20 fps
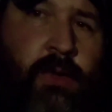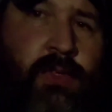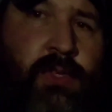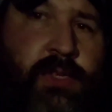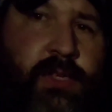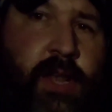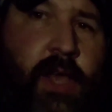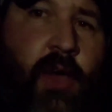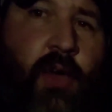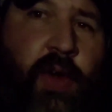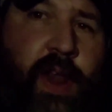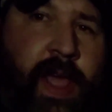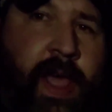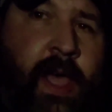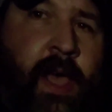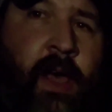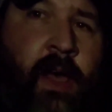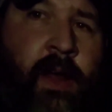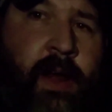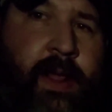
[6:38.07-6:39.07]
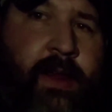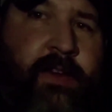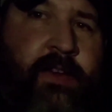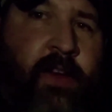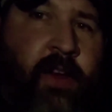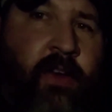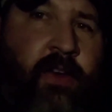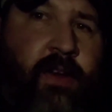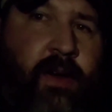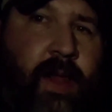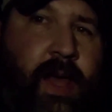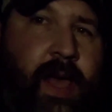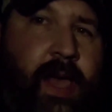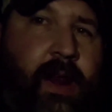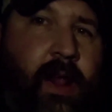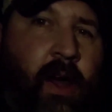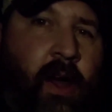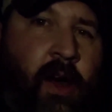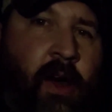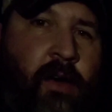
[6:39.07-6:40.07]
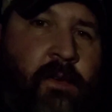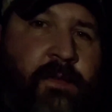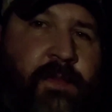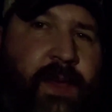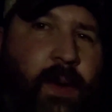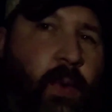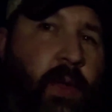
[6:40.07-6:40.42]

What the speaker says: slow down and turn your light off.